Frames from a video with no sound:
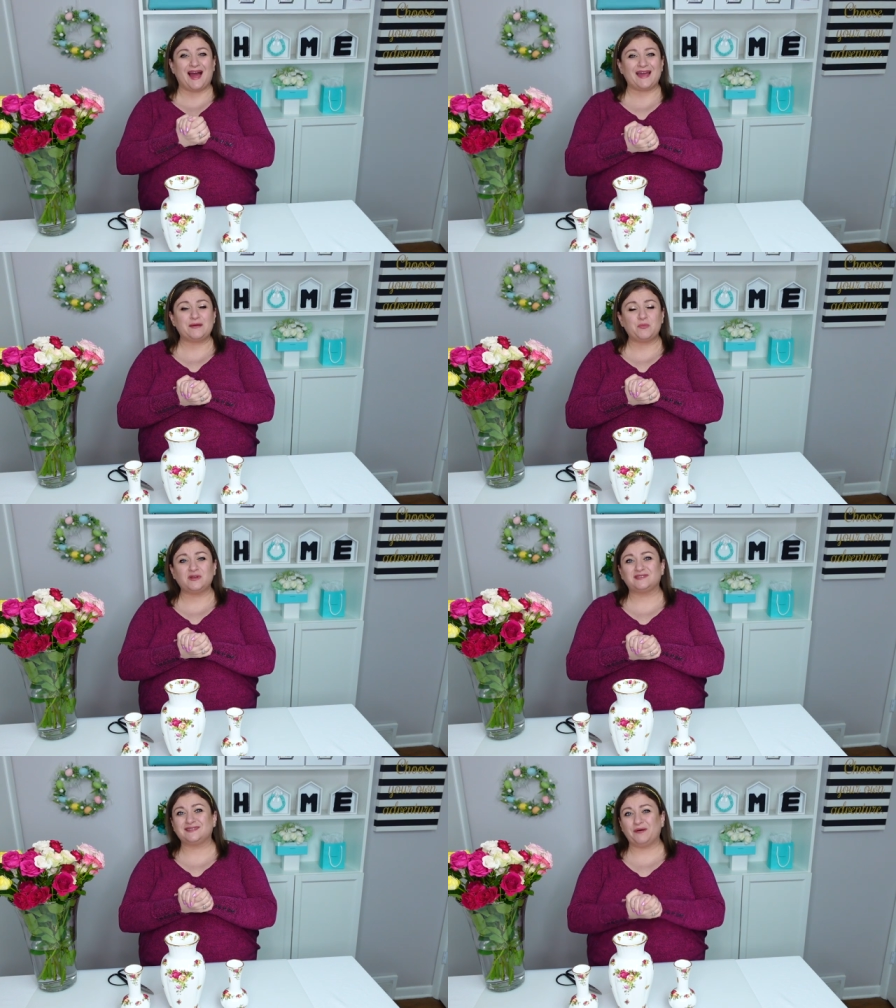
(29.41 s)
I
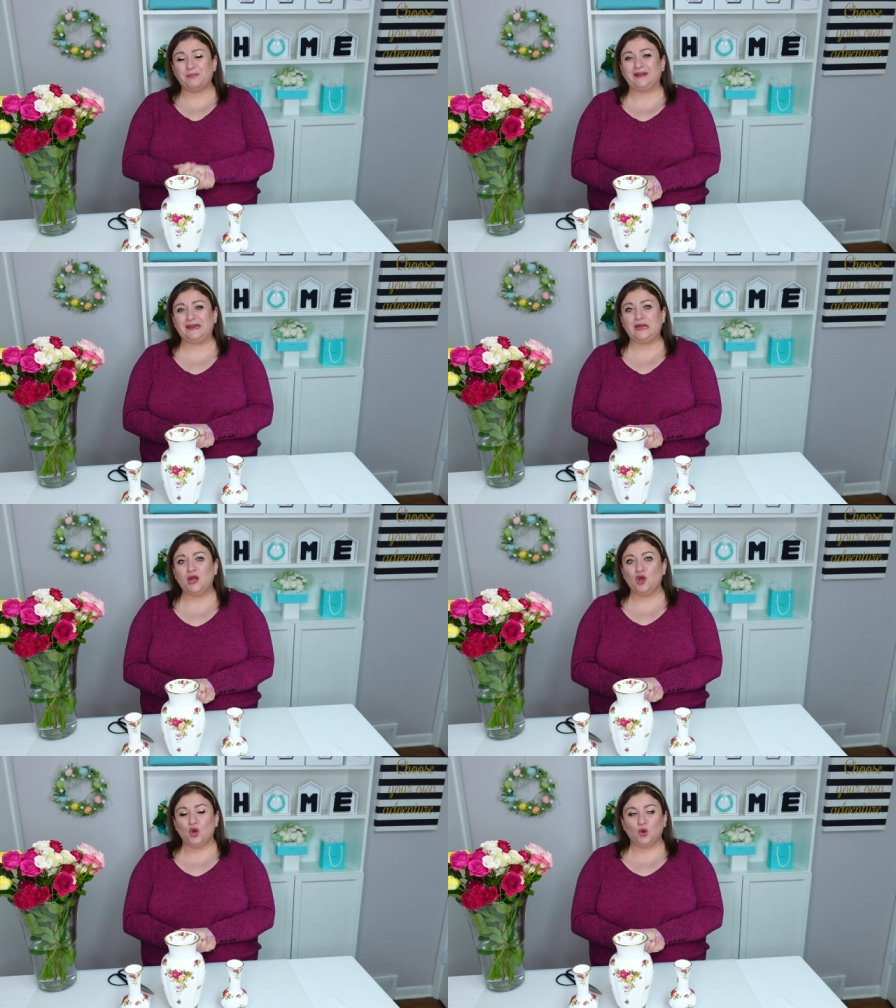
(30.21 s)
am somebody
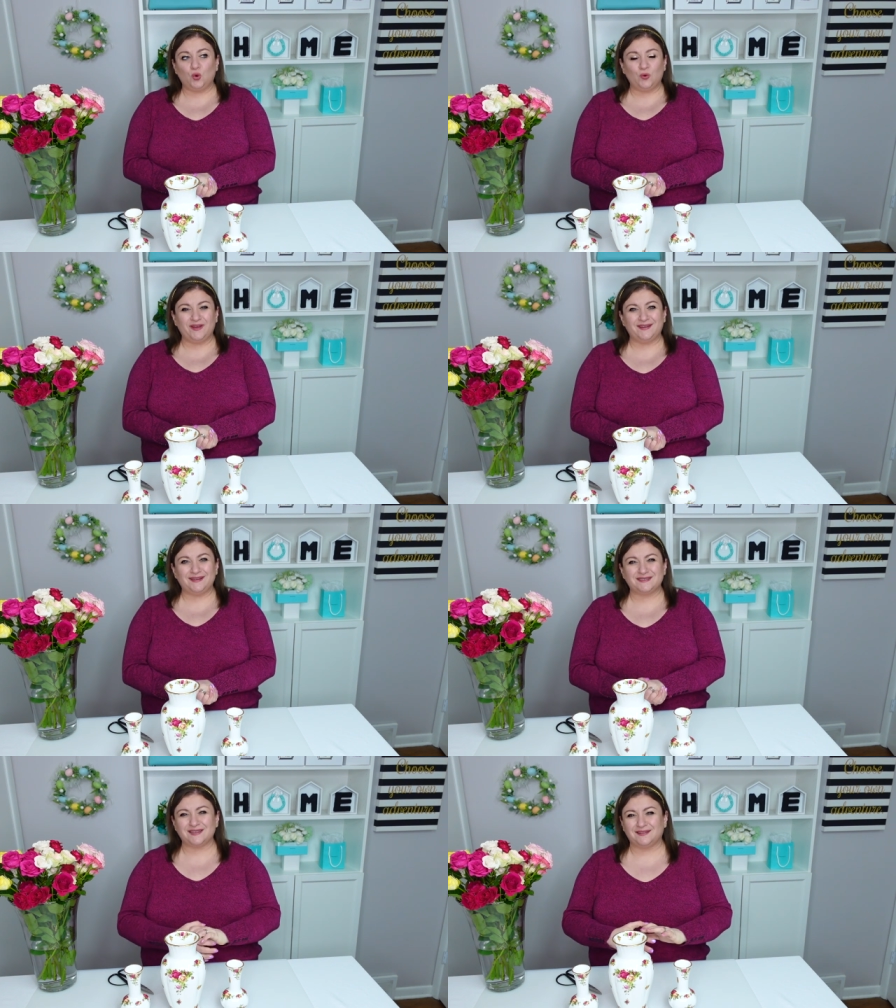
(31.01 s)
who
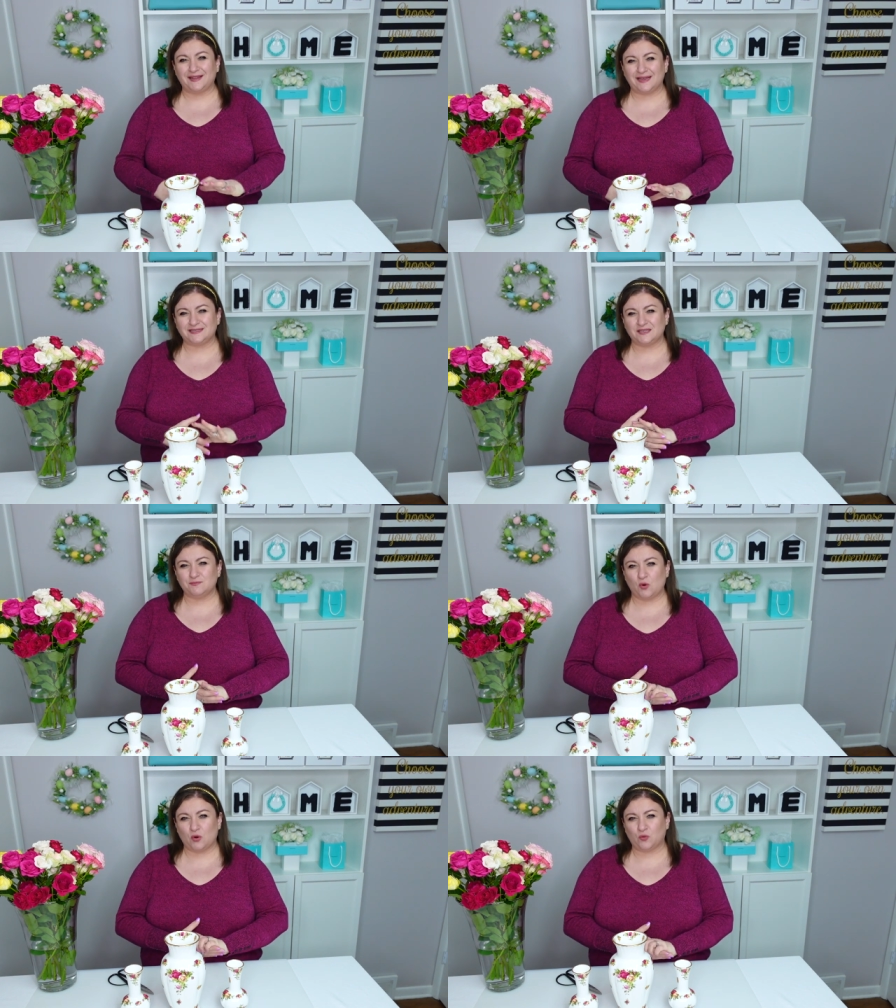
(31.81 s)
is less
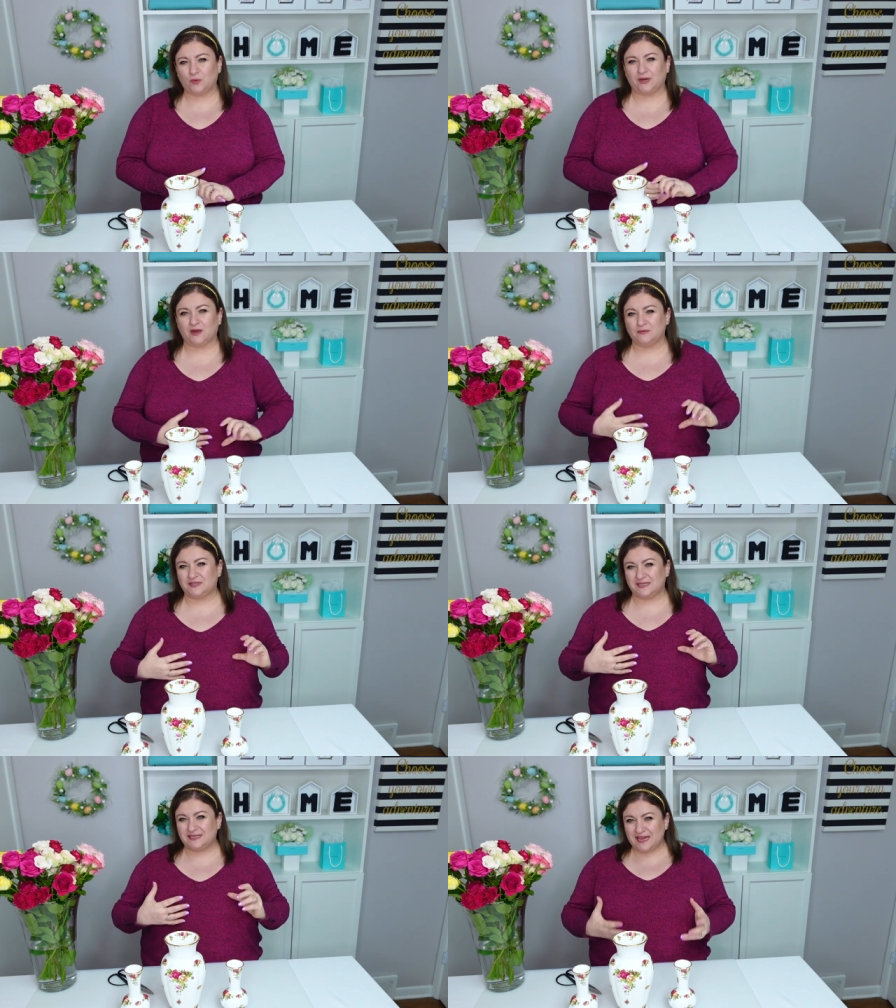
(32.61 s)
is more when it
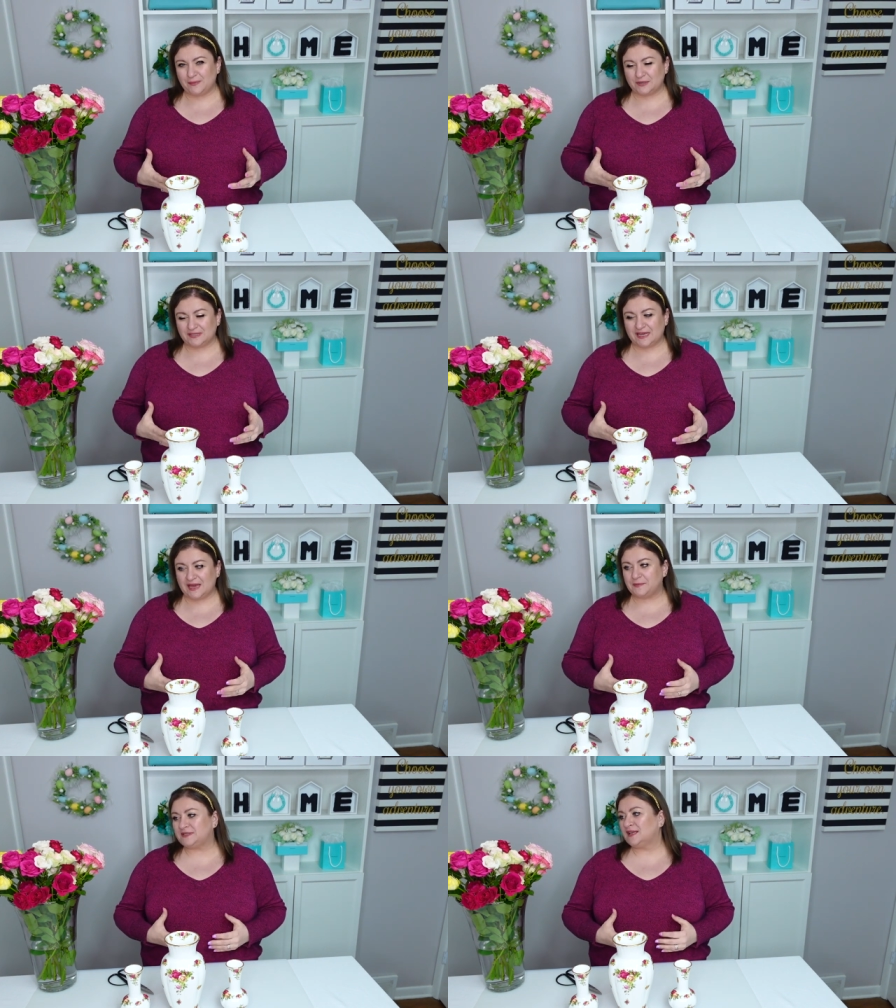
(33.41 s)
comes to
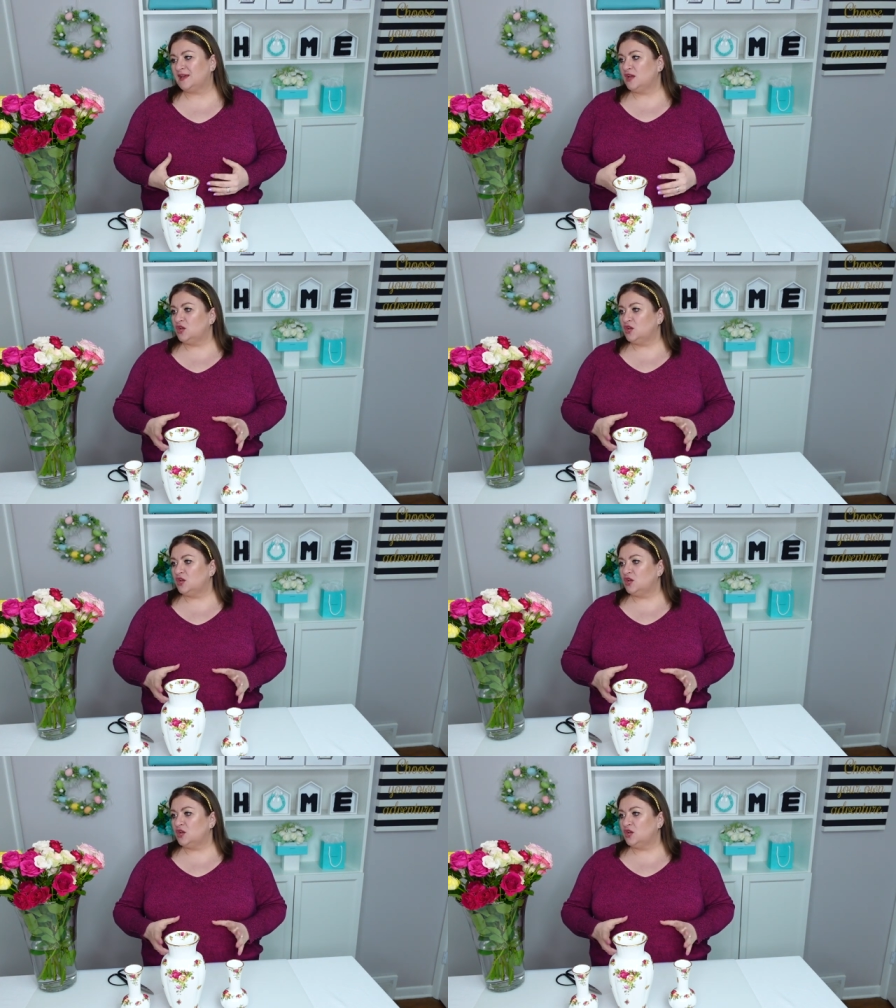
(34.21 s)
tablescapes.